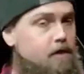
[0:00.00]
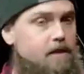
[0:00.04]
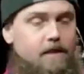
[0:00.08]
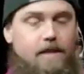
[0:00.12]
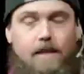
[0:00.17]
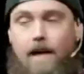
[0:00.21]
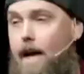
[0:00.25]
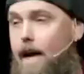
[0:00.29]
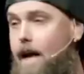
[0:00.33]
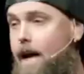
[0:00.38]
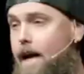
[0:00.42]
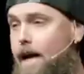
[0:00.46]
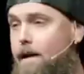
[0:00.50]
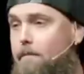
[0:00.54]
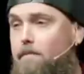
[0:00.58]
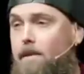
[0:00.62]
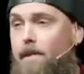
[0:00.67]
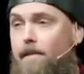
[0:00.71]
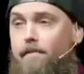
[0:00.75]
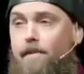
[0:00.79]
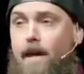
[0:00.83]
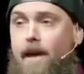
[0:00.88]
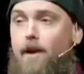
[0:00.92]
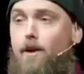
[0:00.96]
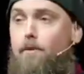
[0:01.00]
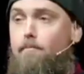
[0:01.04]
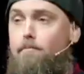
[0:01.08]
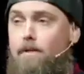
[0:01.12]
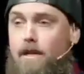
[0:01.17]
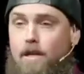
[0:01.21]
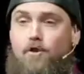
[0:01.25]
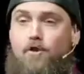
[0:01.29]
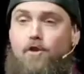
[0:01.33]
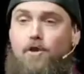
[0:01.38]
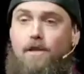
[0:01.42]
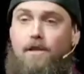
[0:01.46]
time that they are
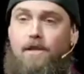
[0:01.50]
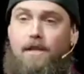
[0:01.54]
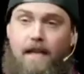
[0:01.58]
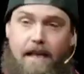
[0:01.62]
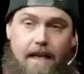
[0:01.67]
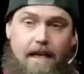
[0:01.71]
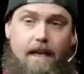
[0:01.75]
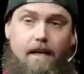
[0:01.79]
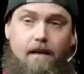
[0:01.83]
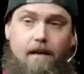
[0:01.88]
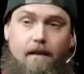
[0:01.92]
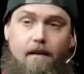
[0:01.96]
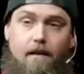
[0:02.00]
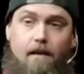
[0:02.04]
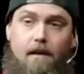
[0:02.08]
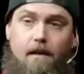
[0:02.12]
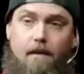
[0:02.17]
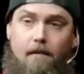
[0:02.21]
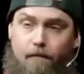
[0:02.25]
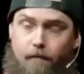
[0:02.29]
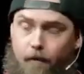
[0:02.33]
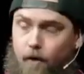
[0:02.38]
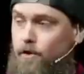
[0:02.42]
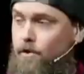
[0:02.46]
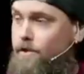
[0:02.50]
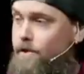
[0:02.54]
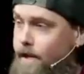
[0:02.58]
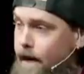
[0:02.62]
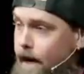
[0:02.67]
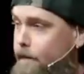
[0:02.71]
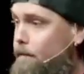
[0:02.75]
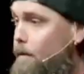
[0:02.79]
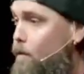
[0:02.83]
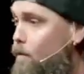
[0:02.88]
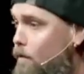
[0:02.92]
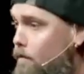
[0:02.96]
mentioned in 1
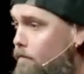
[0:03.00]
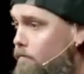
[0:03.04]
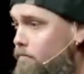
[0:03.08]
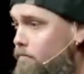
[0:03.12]
Samuel,